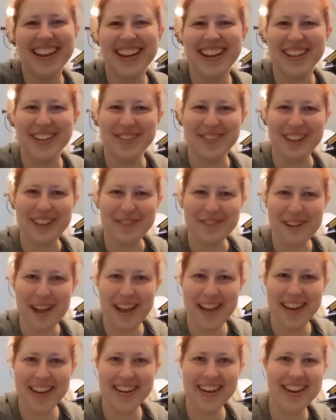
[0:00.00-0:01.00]
it's really
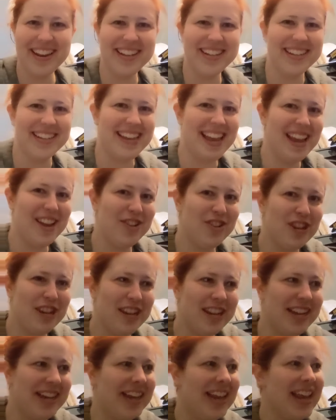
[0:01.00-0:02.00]
fun, it's
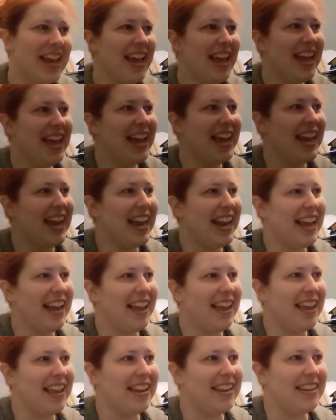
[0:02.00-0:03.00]
engaging,
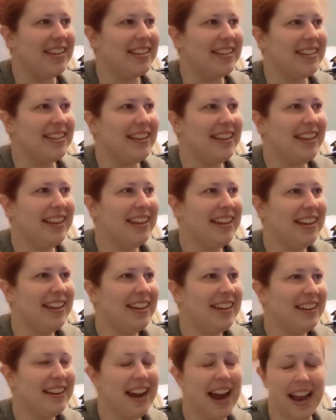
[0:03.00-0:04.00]
and
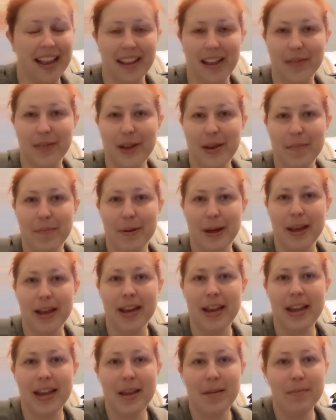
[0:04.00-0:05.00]
I love it.
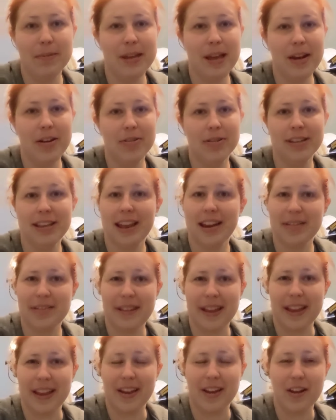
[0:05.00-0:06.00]
But piano is kind of
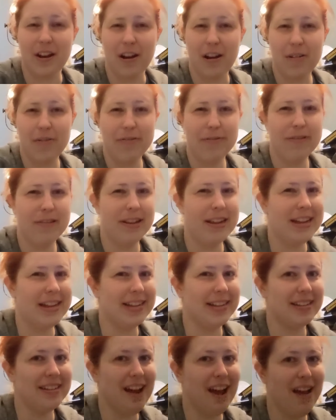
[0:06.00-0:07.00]
like golf.
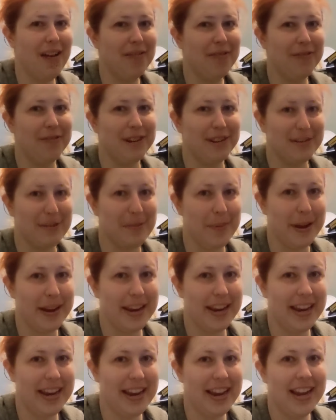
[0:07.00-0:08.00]
It's not for
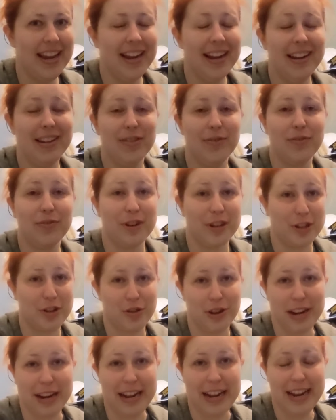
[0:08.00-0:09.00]
everybody. It's
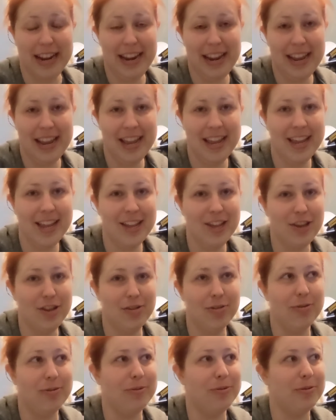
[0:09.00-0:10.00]
frustrating.
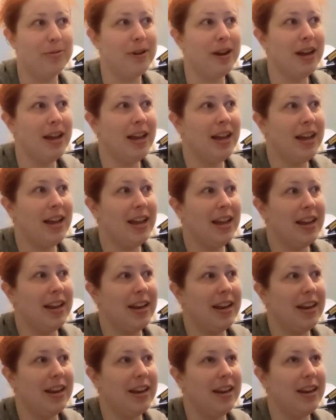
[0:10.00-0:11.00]
You
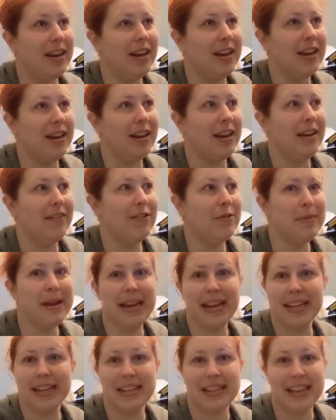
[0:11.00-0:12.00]
never
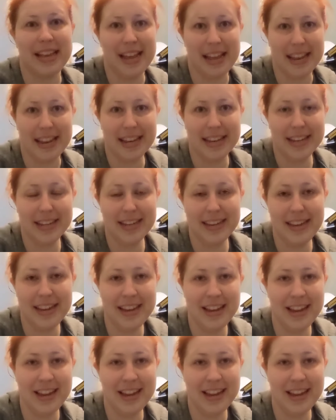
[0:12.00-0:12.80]
make it to the end.